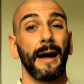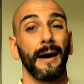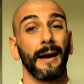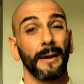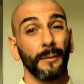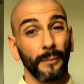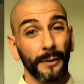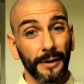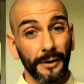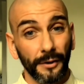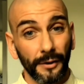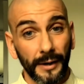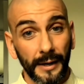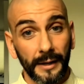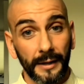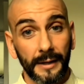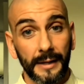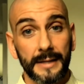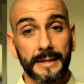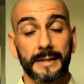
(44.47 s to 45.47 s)
And when you're
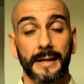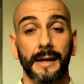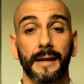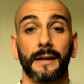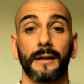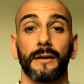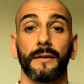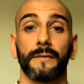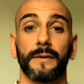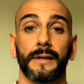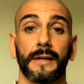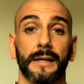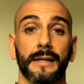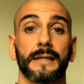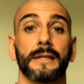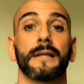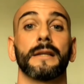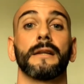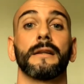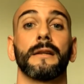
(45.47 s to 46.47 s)
in that cycle of
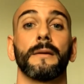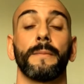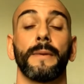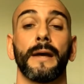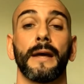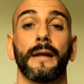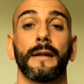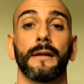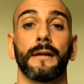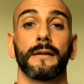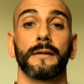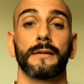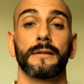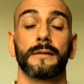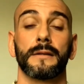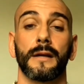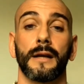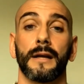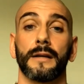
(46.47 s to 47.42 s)
addiction and dependence,